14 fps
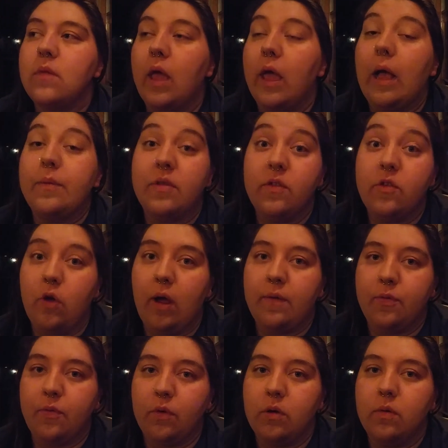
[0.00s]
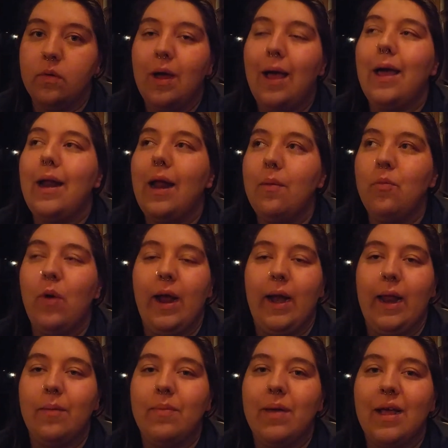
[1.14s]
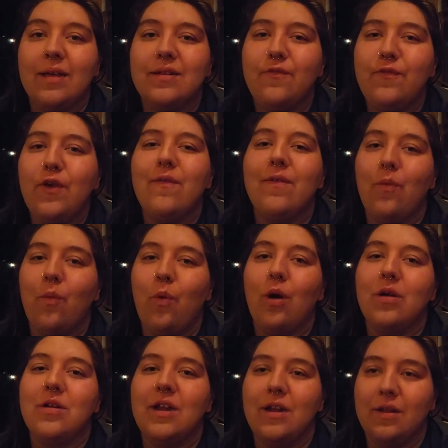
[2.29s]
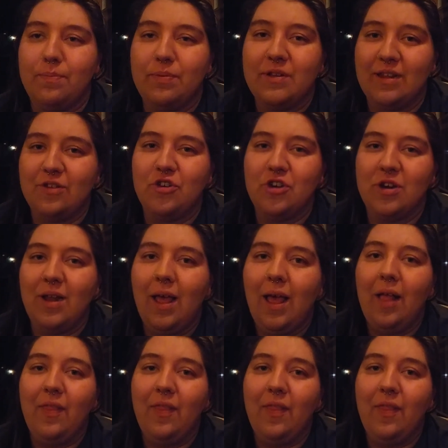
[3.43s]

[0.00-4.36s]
He comes to the drive-thru and I'm waiting because if you've ever worked in a position